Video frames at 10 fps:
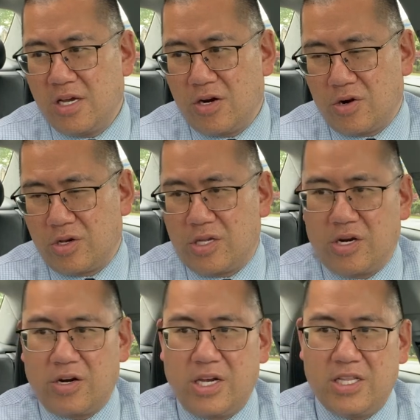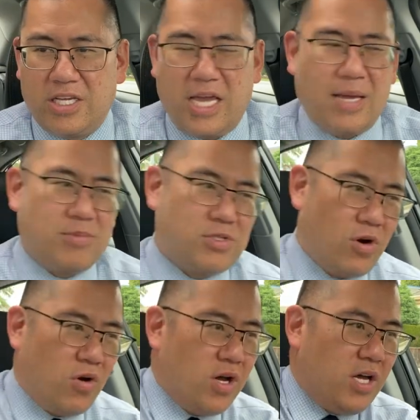earlier in the game.
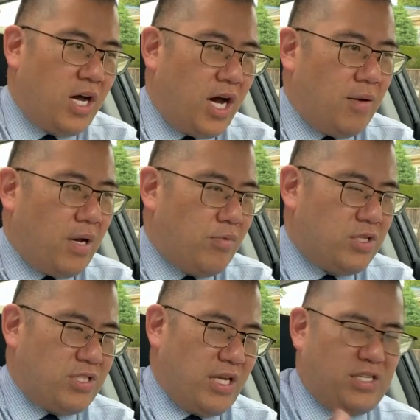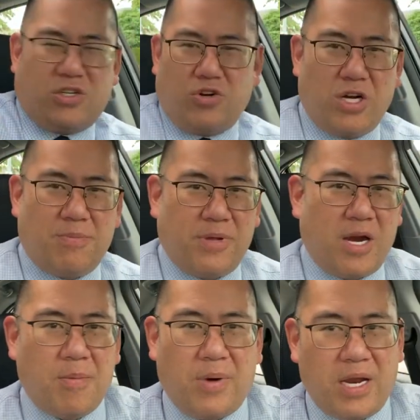So I wouldn't say he's a dirty
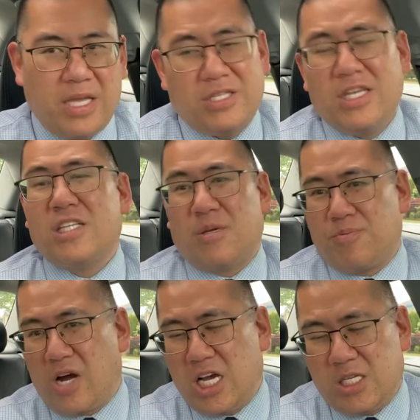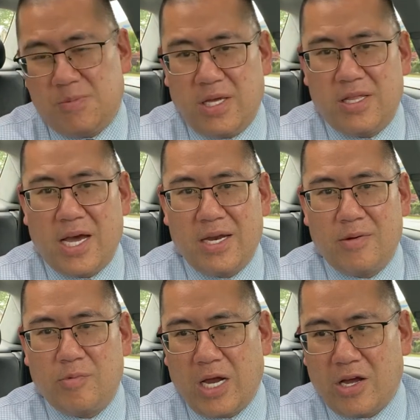player, but it didn't surprise me that
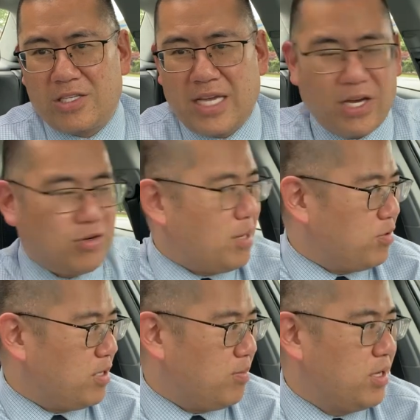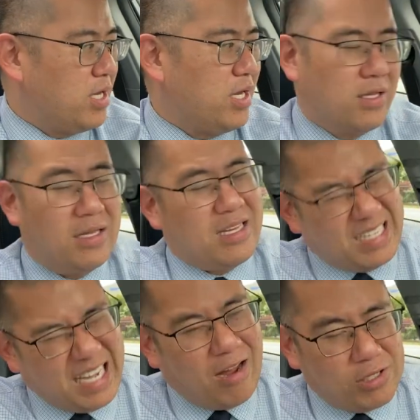when I got tangled up with him, it
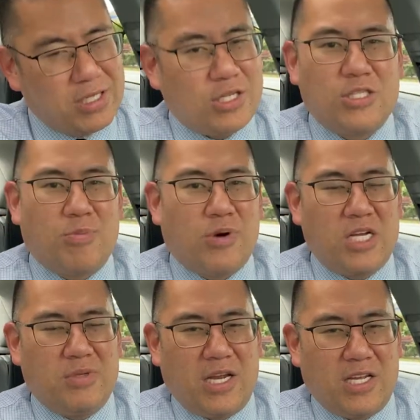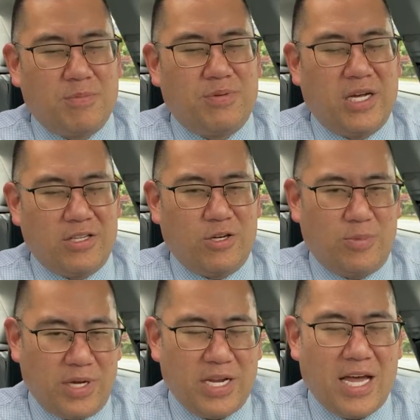honestly didn't surprise me that he complained a little
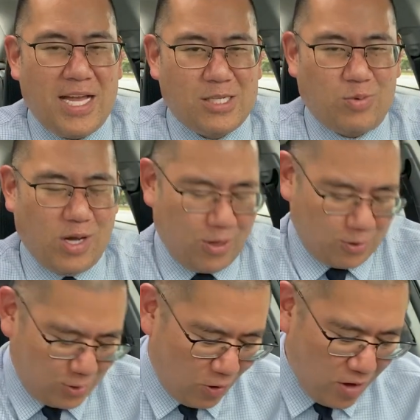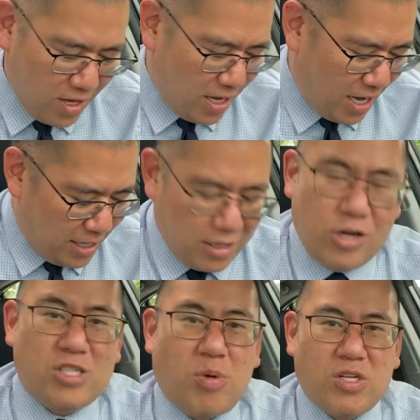bit as well. So a
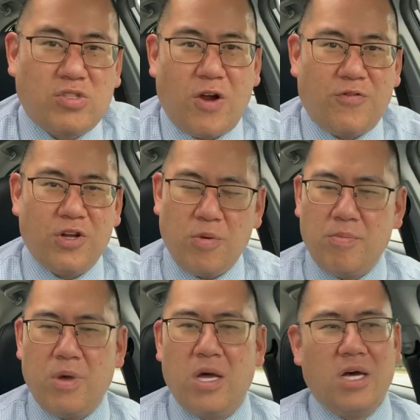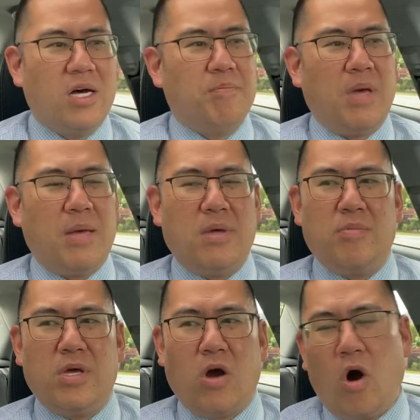little small story for you. Maybe
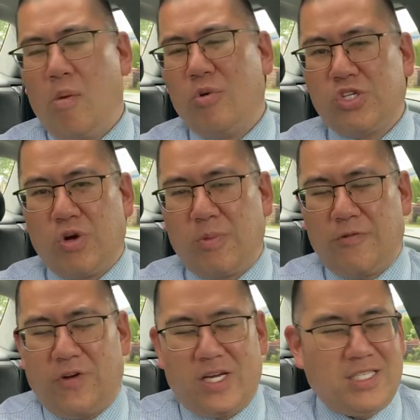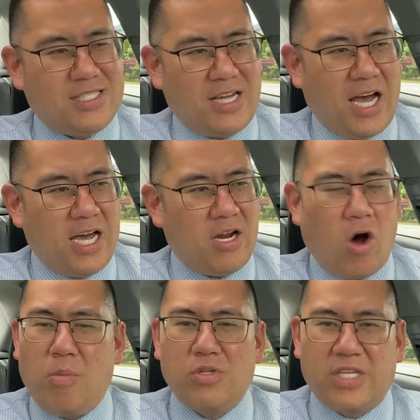me almost showing my feisty side,
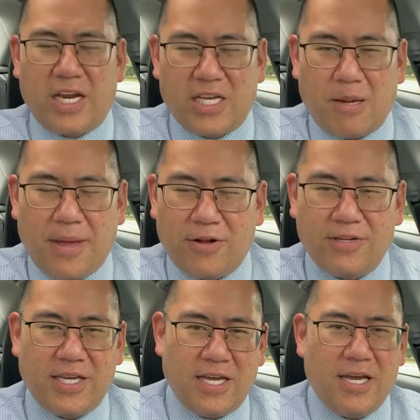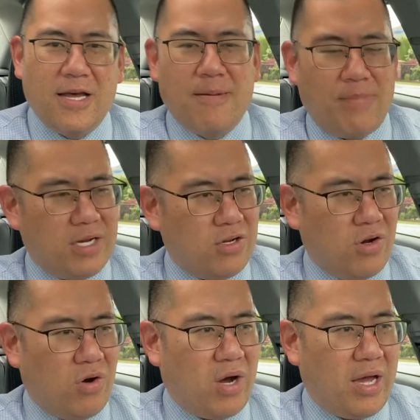almost getting a penalty, but
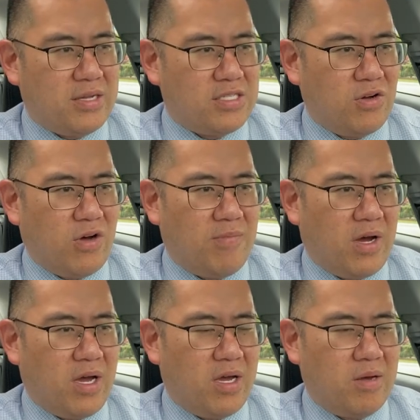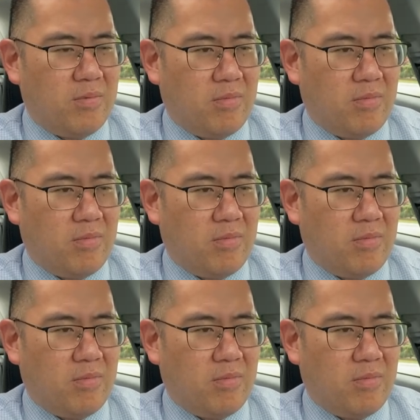no, I still have my